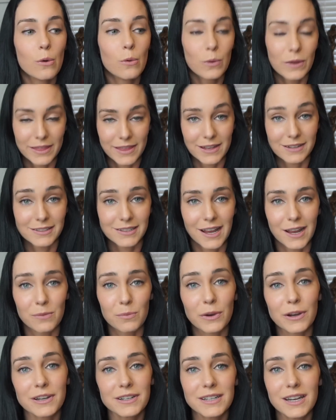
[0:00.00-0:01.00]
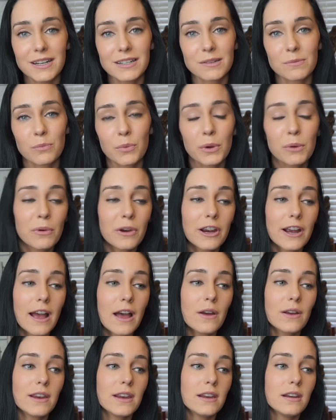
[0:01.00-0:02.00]
With that said, we're gonna take some
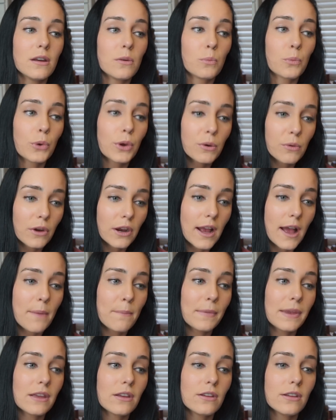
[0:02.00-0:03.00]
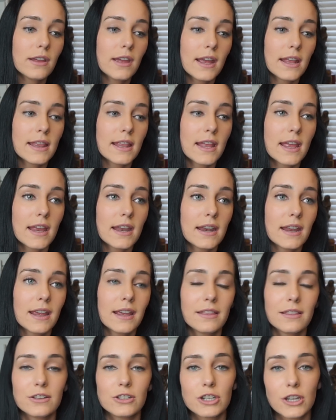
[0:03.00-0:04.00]
pre-workout, eat a pre-workout meal, and then
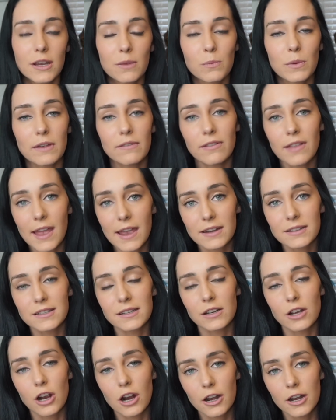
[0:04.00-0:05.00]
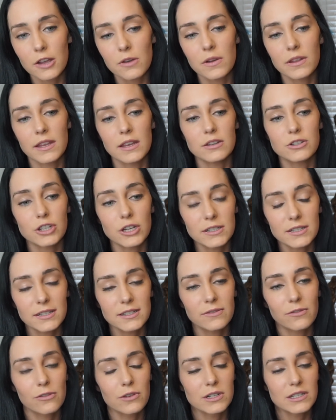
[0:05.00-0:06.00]
hit the gym. We have legs and cardio on the agenda
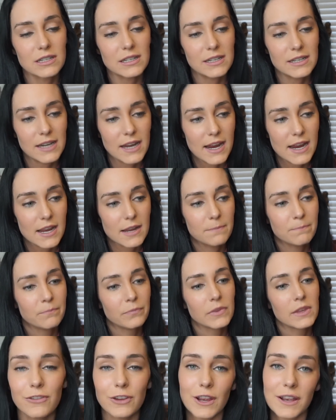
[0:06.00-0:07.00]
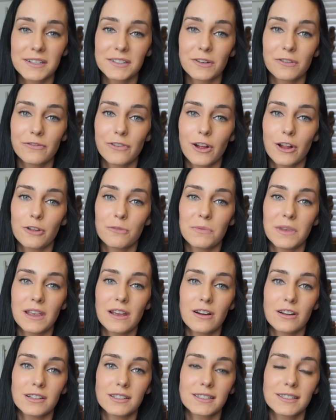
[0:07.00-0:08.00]
for today. If you guys don't follow
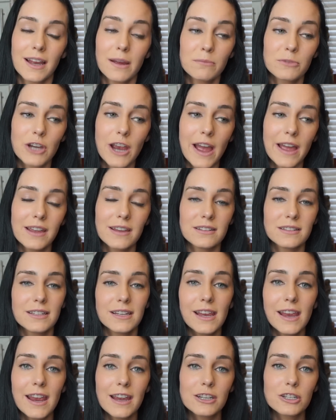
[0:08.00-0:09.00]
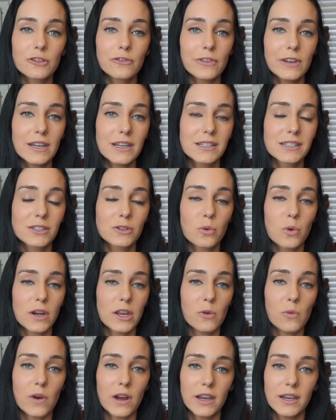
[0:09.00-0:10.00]
me on Snapchat, it's
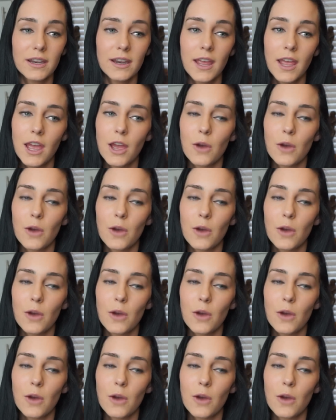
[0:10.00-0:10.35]
ehfitness21. When